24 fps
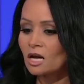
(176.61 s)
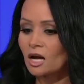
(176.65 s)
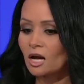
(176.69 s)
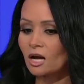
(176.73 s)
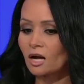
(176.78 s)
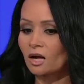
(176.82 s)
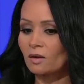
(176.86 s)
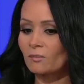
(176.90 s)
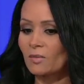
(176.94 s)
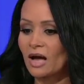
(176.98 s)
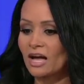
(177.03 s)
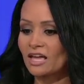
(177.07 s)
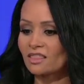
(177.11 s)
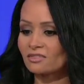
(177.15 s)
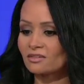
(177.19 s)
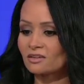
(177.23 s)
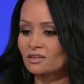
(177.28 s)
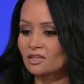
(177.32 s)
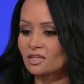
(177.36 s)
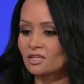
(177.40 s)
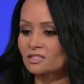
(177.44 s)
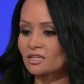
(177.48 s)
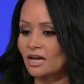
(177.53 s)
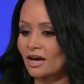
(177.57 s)
I
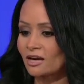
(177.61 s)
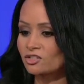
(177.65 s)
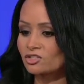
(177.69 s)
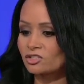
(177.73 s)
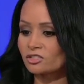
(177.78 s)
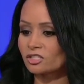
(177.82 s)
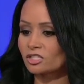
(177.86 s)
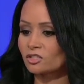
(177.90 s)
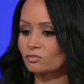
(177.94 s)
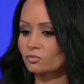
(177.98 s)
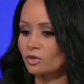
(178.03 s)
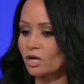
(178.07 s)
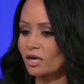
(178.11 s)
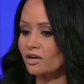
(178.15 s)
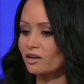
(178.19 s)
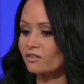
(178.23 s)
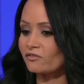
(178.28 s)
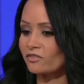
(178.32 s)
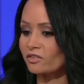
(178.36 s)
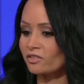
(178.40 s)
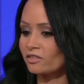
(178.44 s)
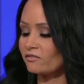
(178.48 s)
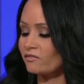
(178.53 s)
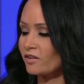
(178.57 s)
think he's actually
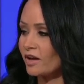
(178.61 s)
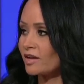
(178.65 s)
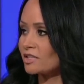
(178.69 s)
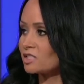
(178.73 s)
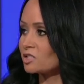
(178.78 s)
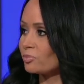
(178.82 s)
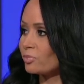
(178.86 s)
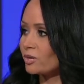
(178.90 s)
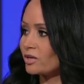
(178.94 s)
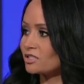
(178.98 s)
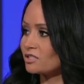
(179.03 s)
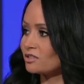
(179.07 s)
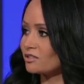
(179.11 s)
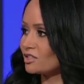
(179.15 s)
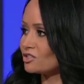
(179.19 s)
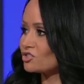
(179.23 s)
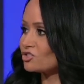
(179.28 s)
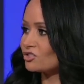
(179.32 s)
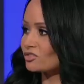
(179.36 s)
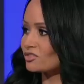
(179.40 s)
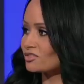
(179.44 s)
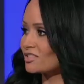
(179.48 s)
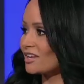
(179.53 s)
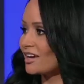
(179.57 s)
running for the vice
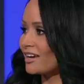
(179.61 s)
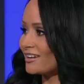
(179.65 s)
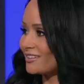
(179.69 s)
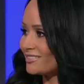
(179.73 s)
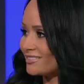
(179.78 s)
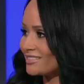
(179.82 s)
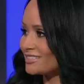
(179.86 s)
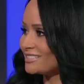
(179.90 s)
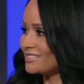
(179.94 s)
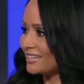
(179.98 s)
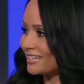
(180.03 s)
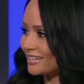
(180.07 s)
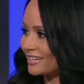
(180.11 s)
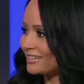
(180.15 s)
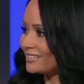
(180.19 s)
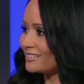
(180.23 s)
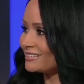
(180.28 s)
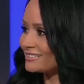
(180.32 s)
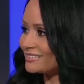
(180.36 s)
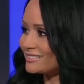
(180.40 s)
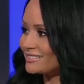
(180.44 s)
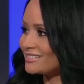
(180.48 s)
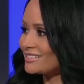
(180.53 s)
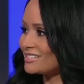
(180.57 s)
presidential side of the
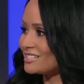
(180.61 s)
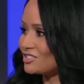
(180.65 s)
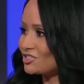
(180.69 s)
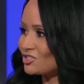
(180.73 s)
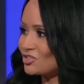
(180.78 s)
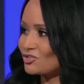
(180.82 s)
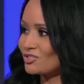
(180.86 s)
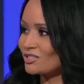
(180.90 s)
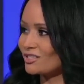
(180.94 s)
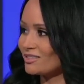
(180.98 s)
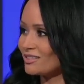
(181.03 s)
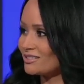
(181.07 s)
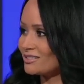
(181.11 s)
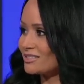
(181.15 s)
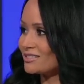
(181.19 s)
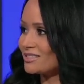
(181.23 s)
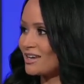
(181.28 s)
ticket, and he's using these